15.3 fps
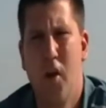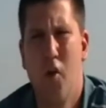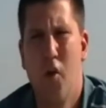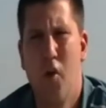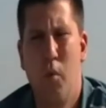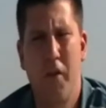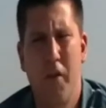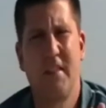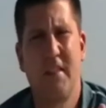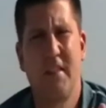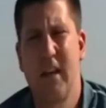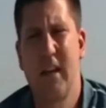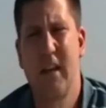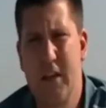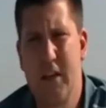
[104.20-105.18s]
Well, there's
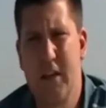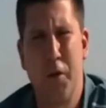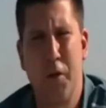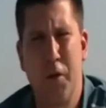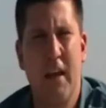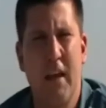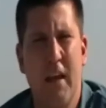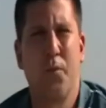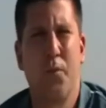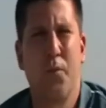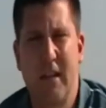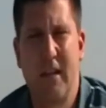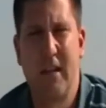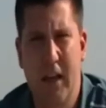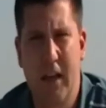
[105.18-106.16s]
studies for this, and we
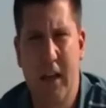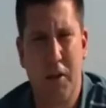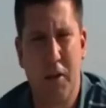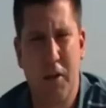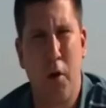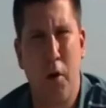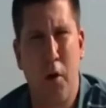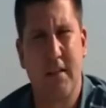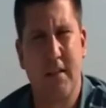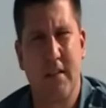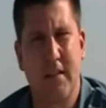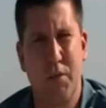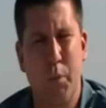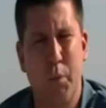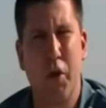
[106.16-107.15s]
document the process
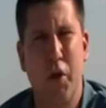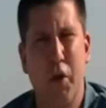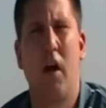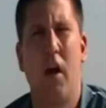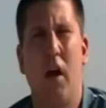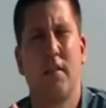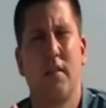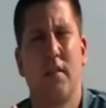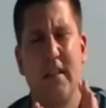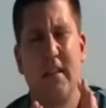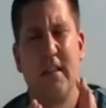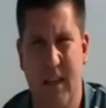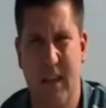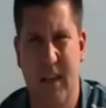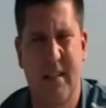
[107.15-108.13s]
as we go along. So these
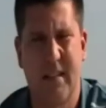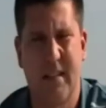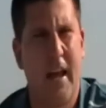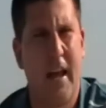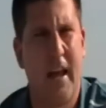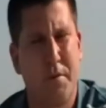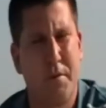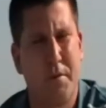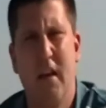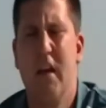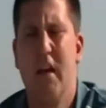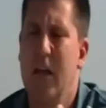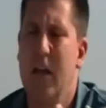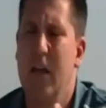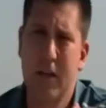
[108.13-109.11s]
6 steps
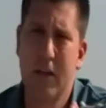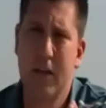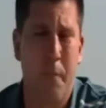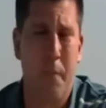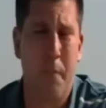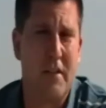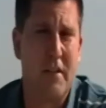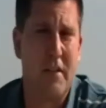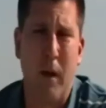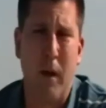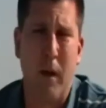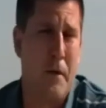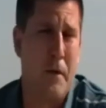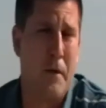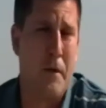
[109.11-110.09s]
in companies
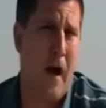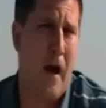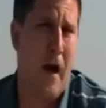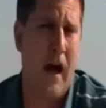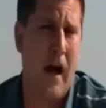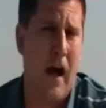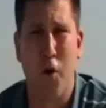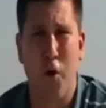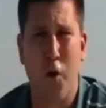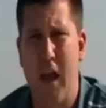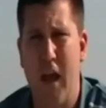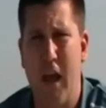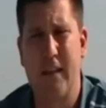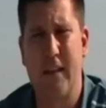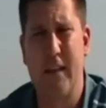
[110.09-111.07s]
might be 5 or
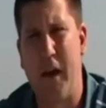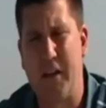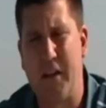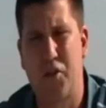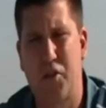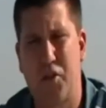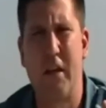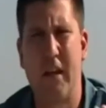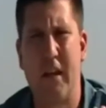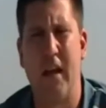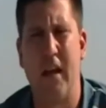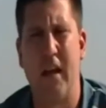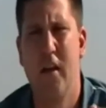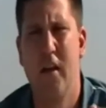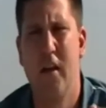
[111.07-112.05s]
8. They might tweak
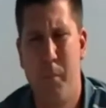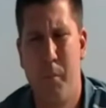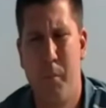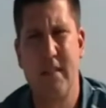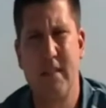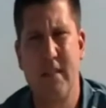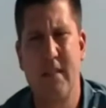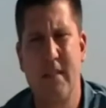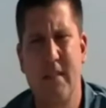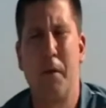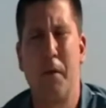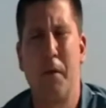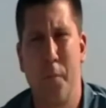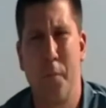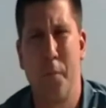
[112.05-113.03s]
it, but the same
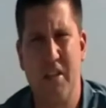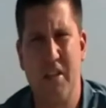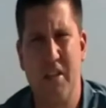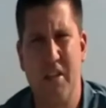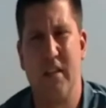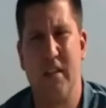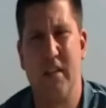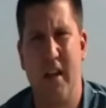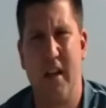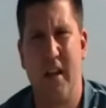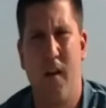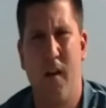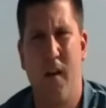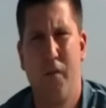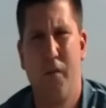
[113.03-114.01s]
information is there.
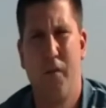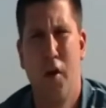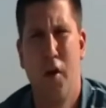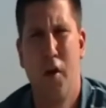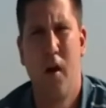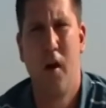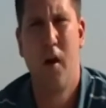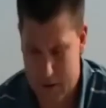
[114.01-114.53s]
Alright,